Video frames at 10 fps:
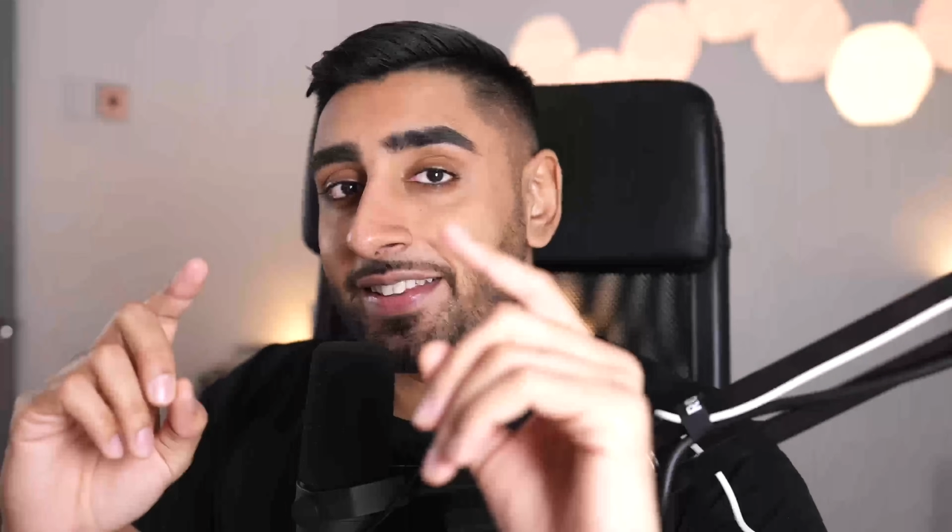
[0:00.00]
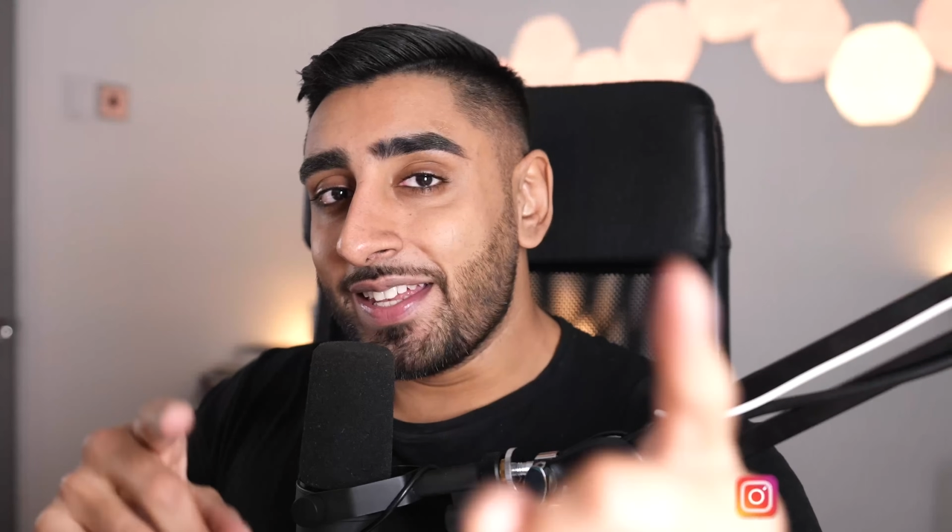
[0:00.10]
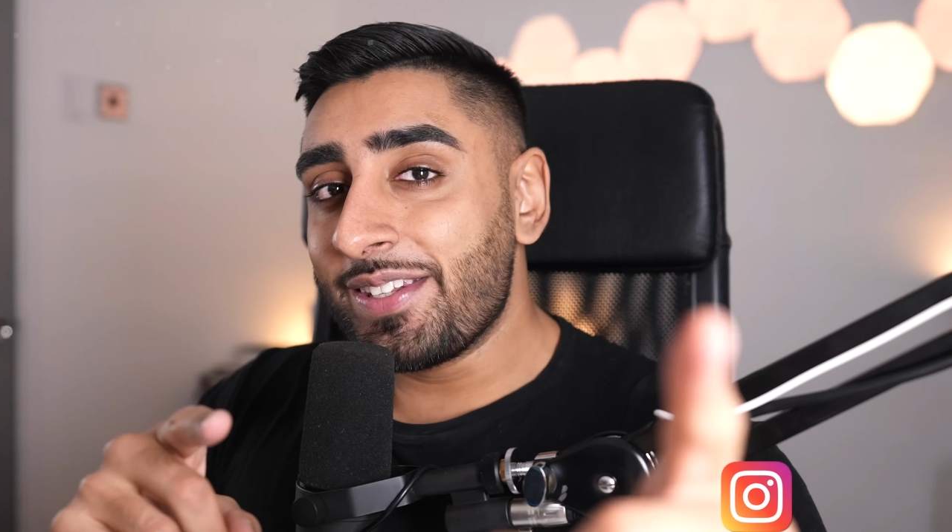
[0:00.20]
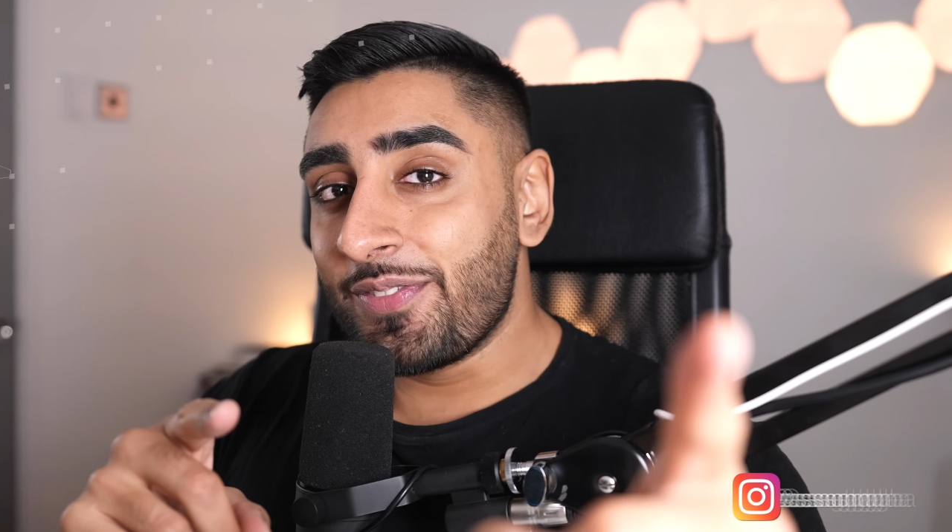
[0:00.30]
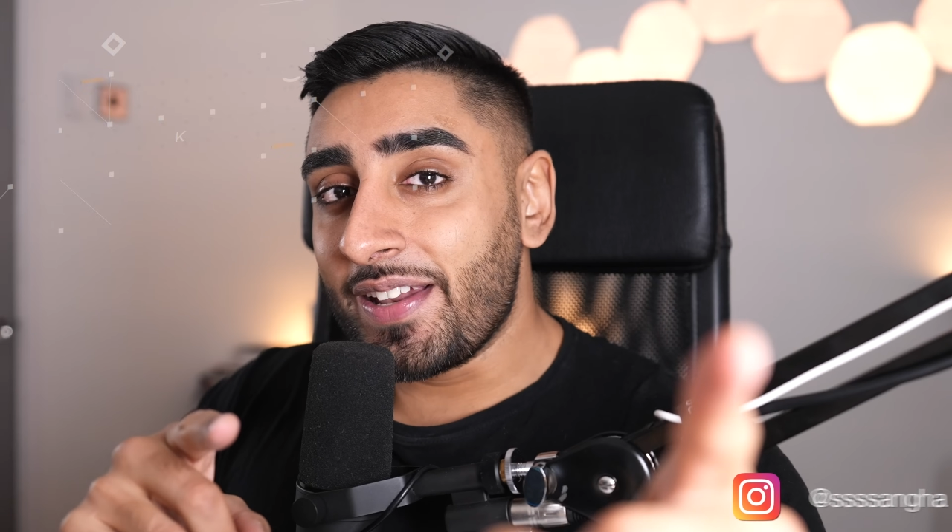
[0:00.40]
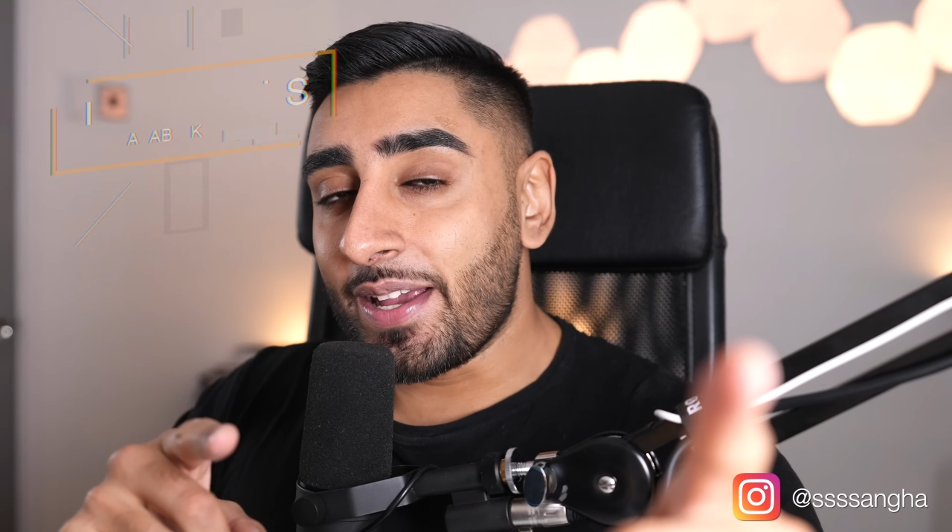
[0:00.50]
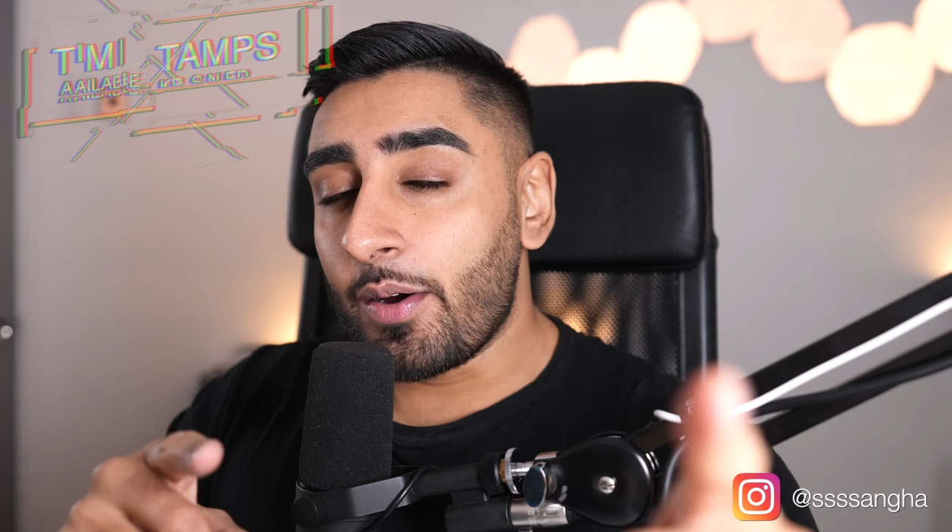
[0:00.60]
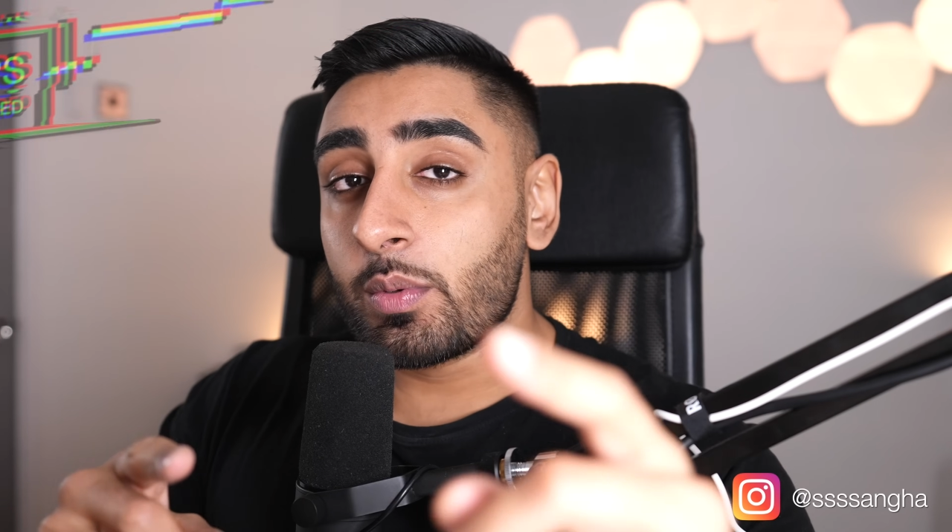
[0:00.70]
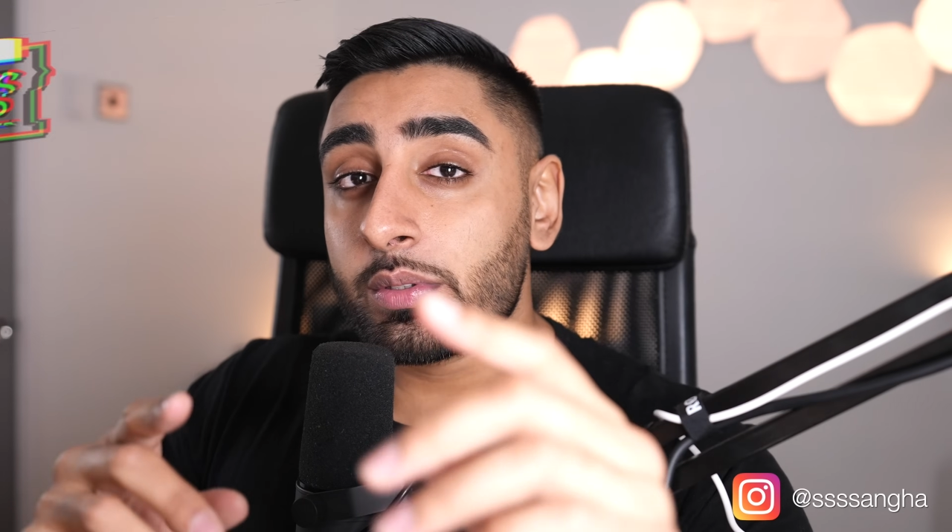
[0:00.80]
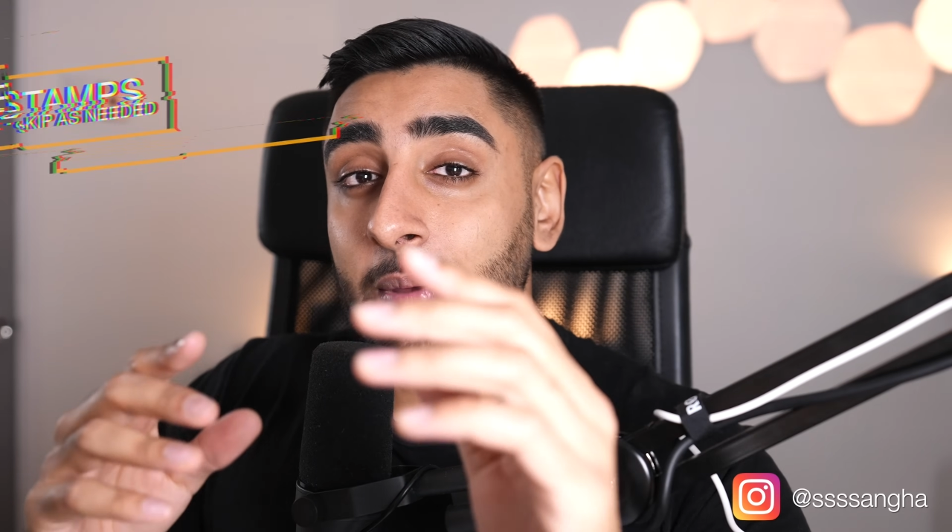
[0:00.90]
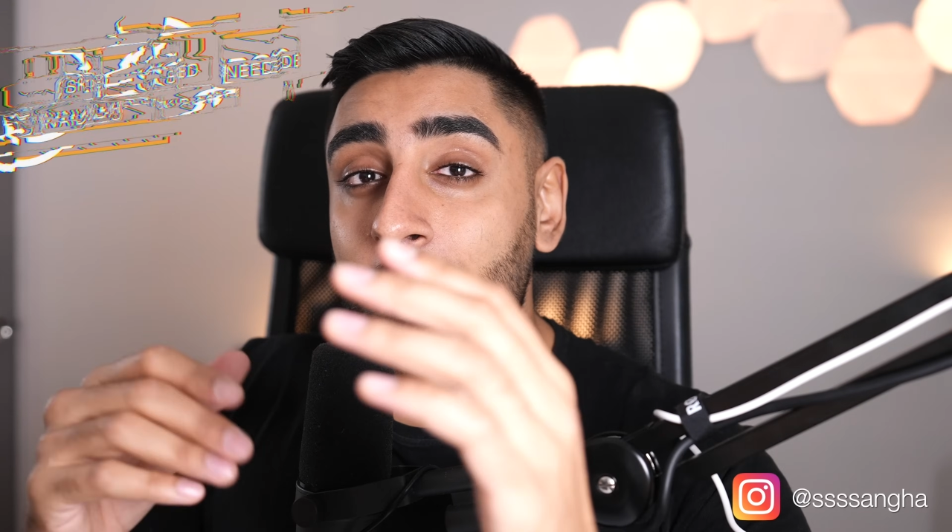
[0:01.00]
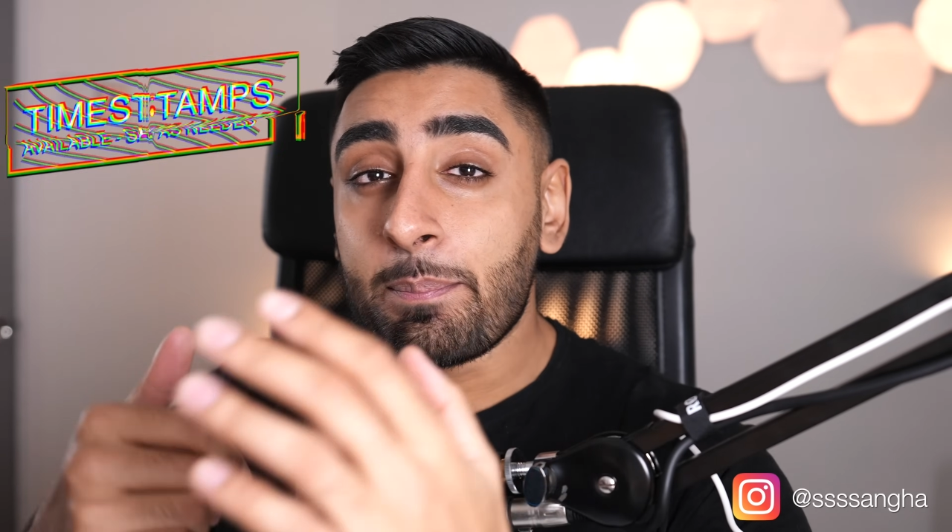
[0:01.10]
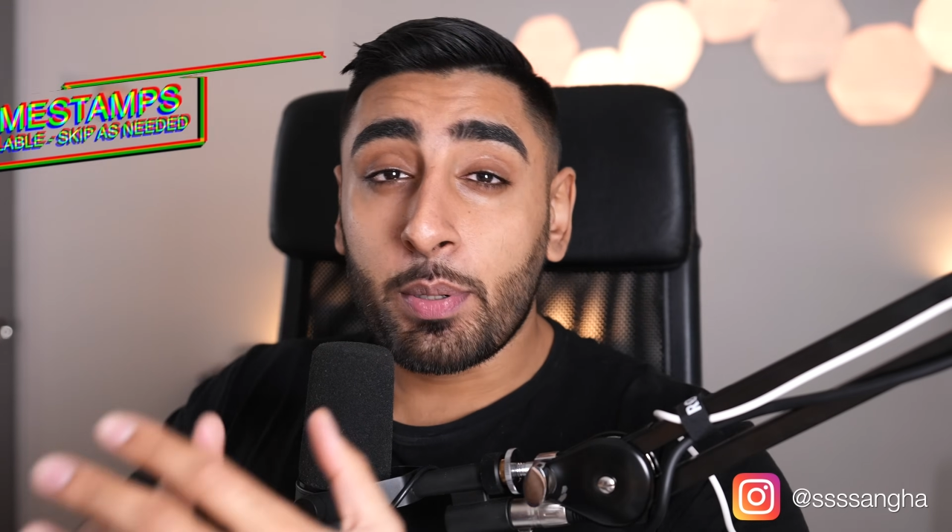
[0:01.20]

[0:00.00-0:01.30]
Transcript: This video was made